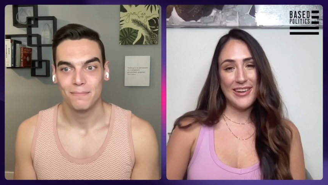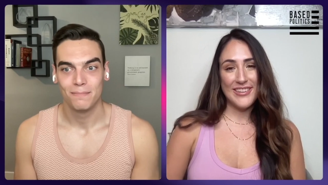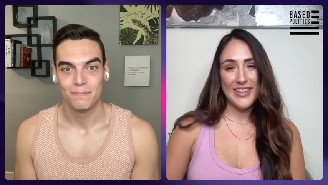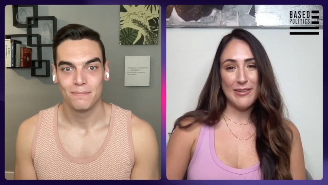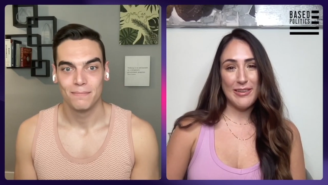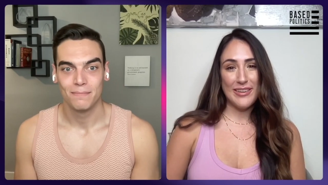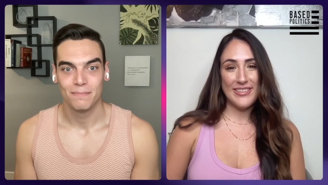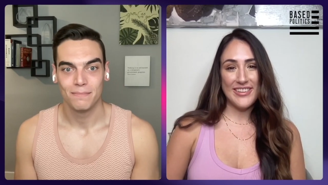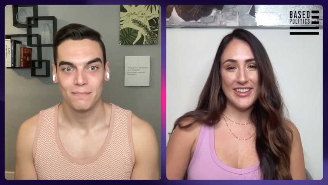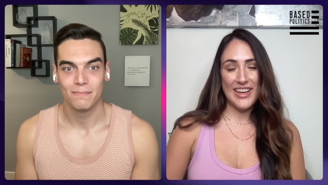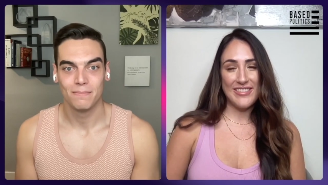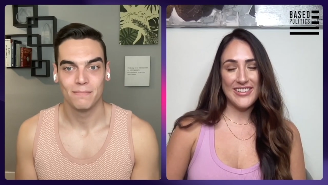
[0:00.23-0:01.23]
Speaker 1: I'll tell you what else the
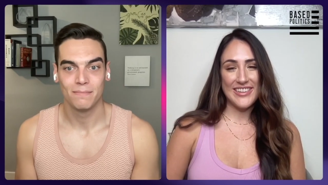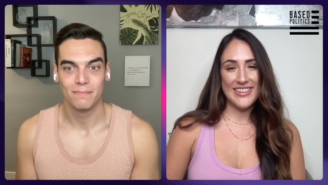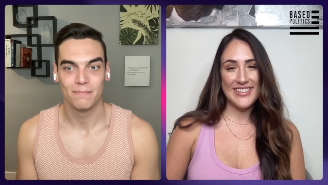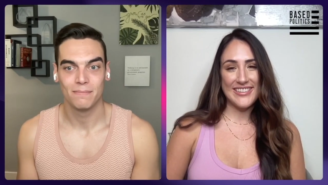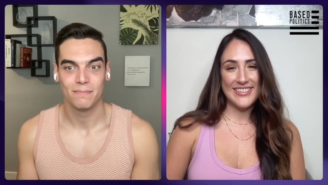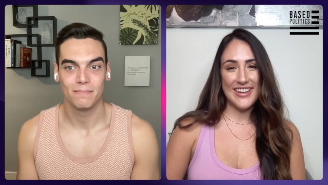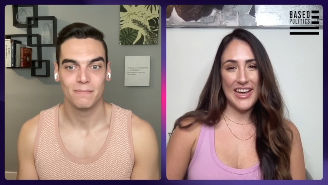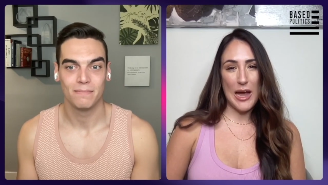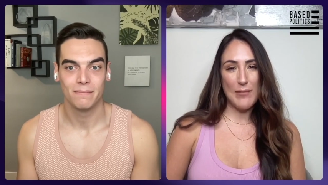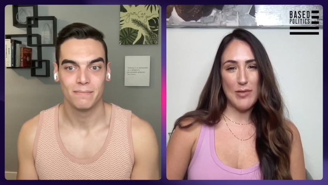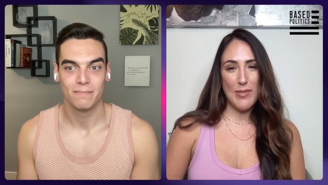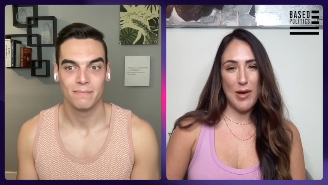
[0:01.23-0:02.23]
left is not
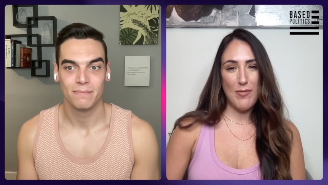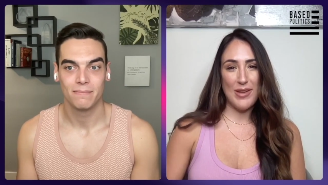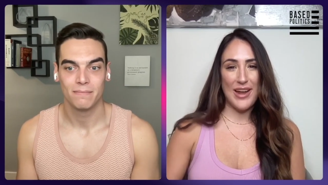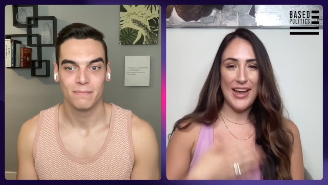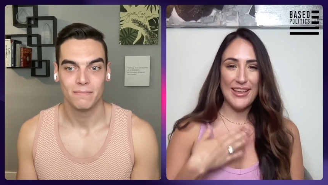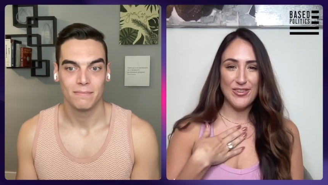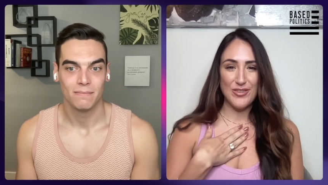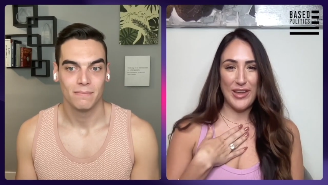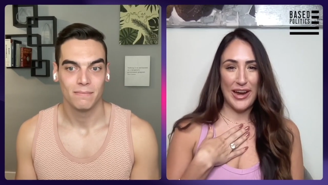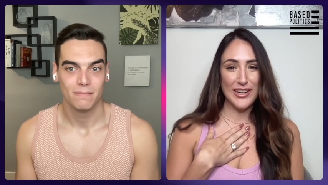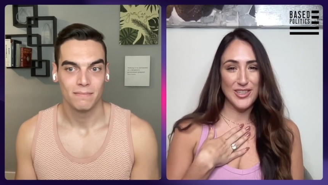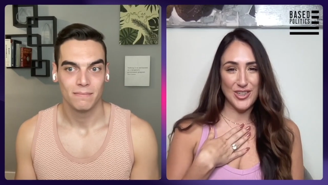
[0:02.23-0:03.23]
happy about, but I,
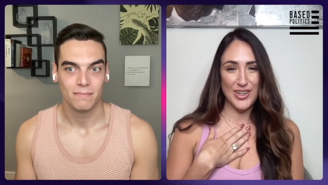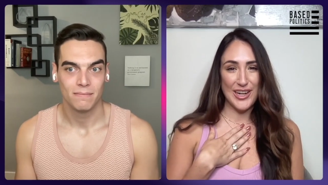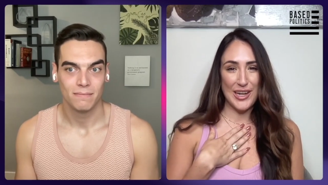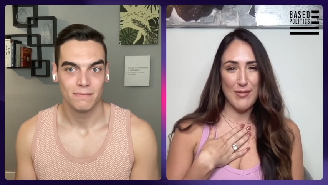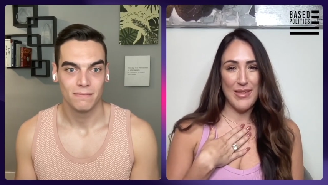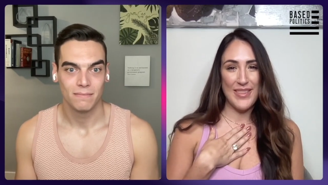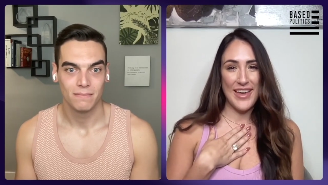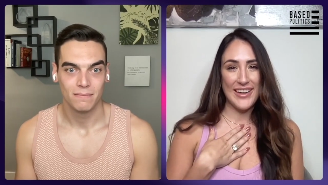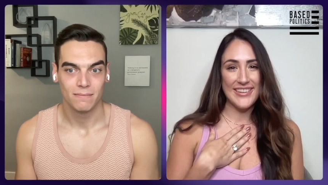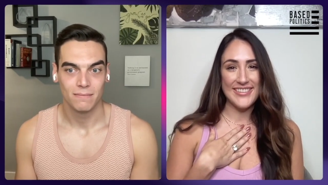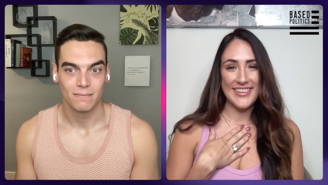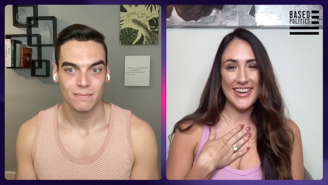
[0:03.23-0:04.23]
I sure am, and that
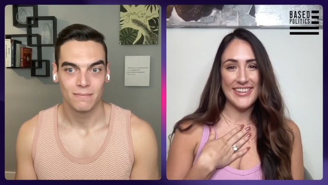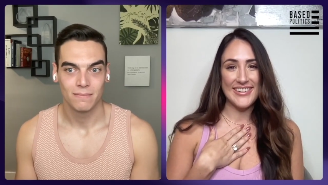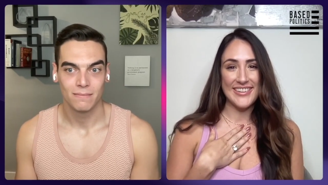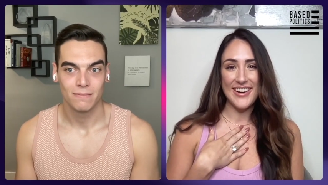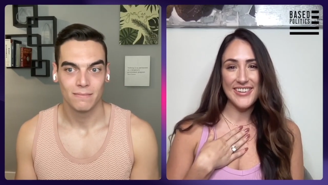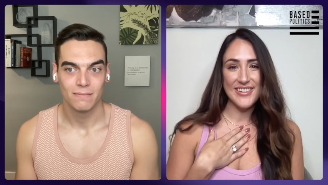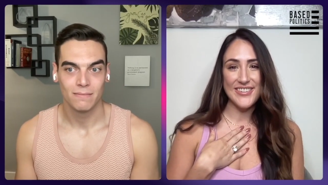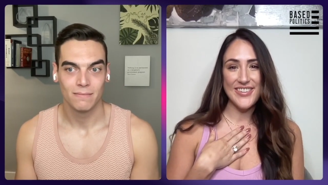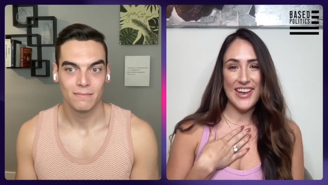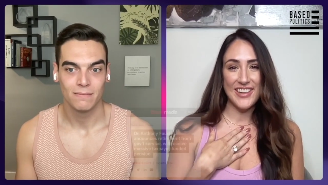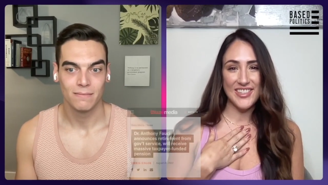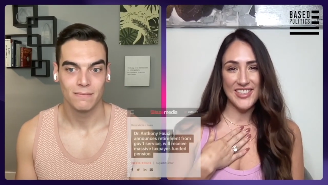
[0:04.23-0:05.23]
is that Dr.
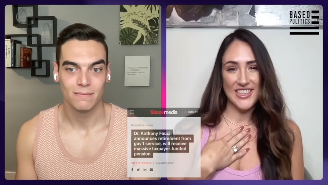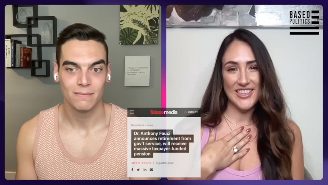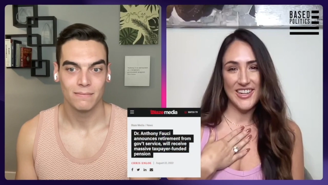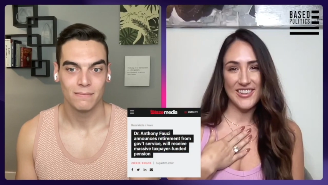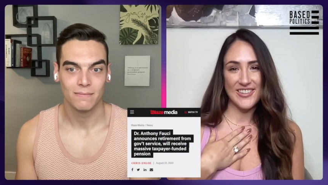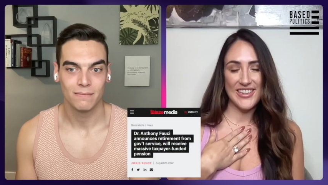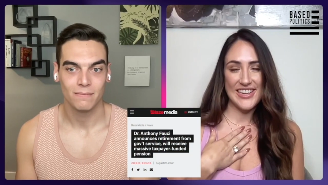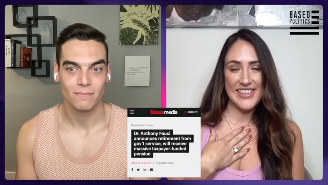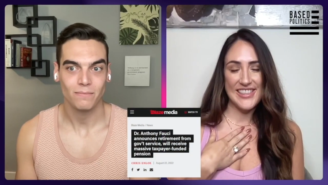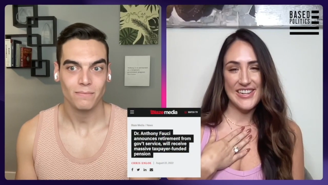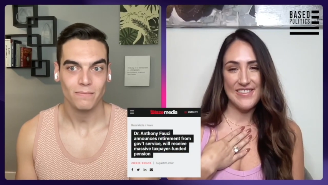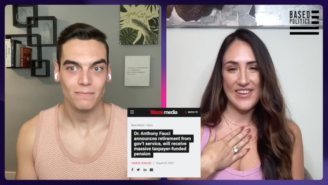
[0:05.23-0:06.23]
Fauci, Dr.
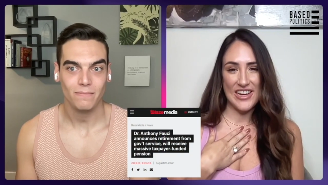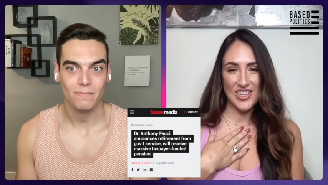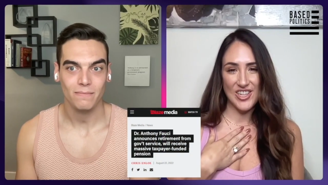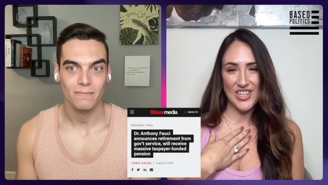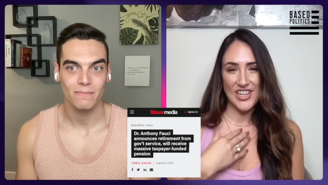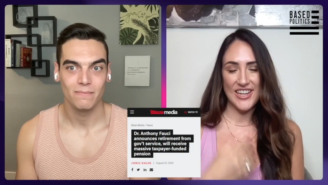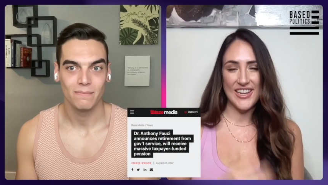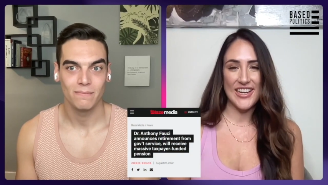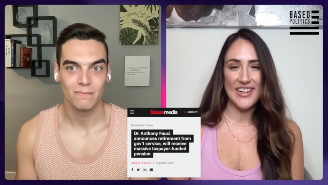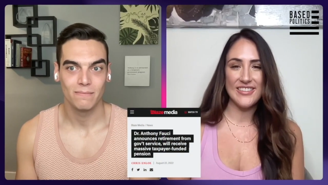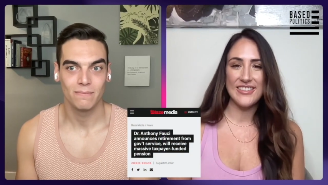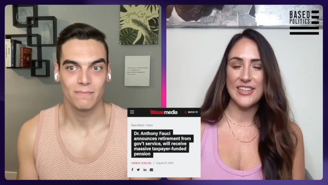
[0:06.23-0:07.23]
Anthony Fauci,
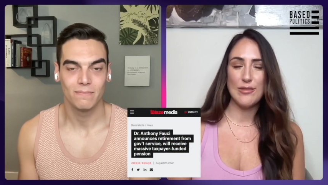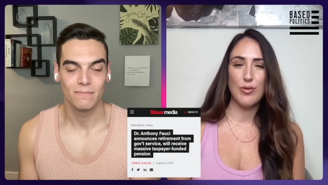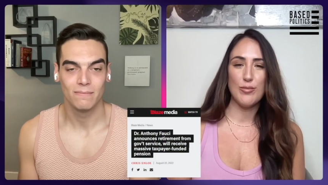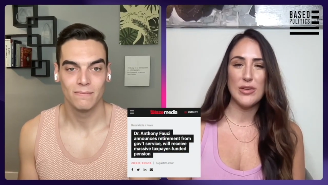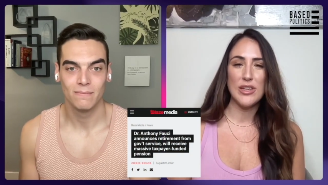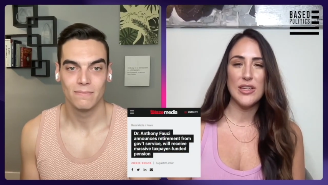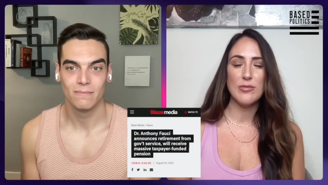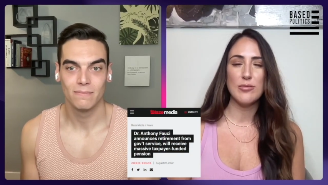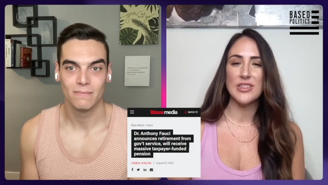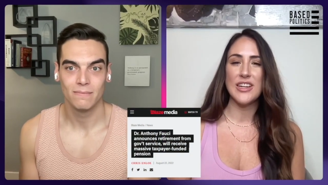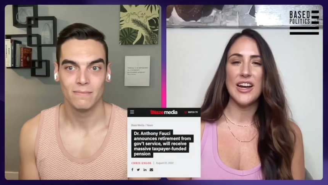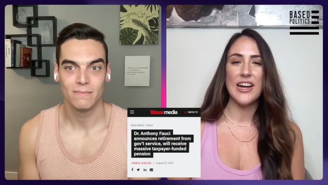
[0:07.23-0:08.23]
announced he will be
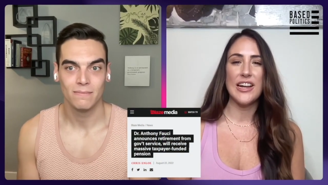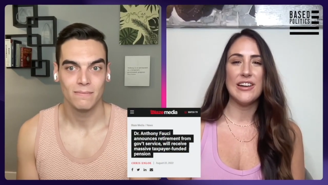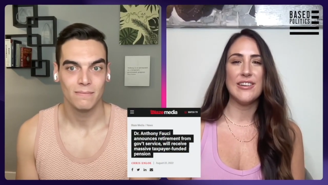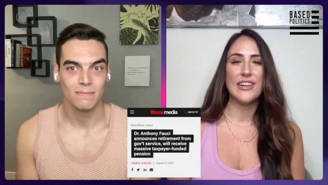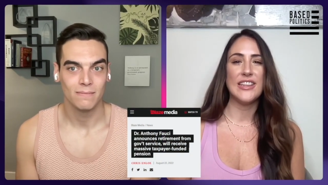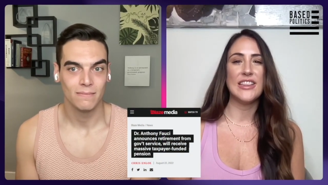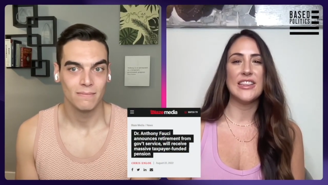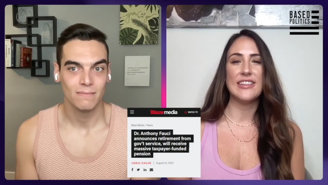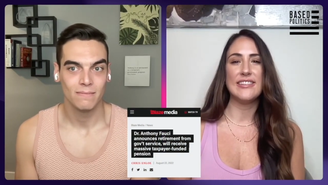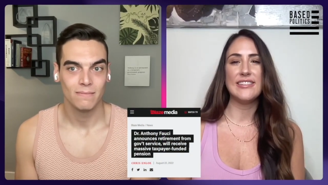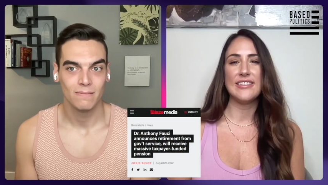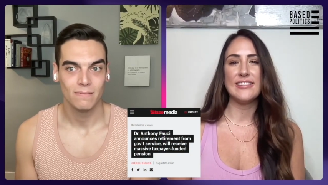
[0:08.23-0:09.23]
retiring
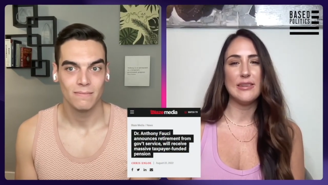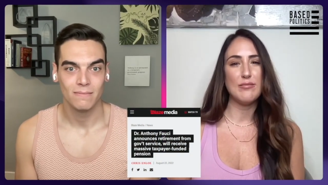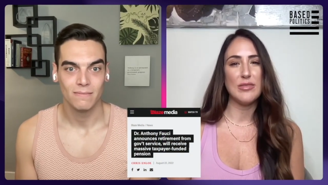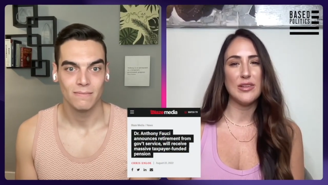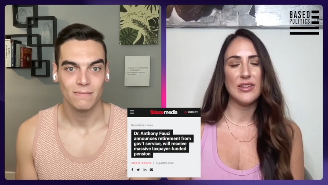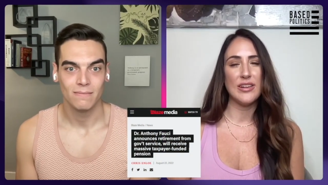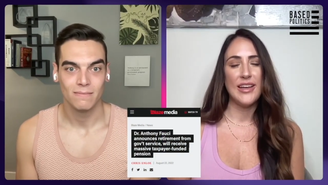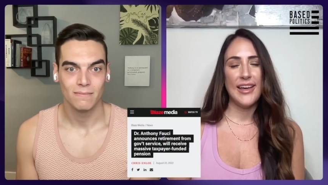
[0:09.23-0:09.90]
this December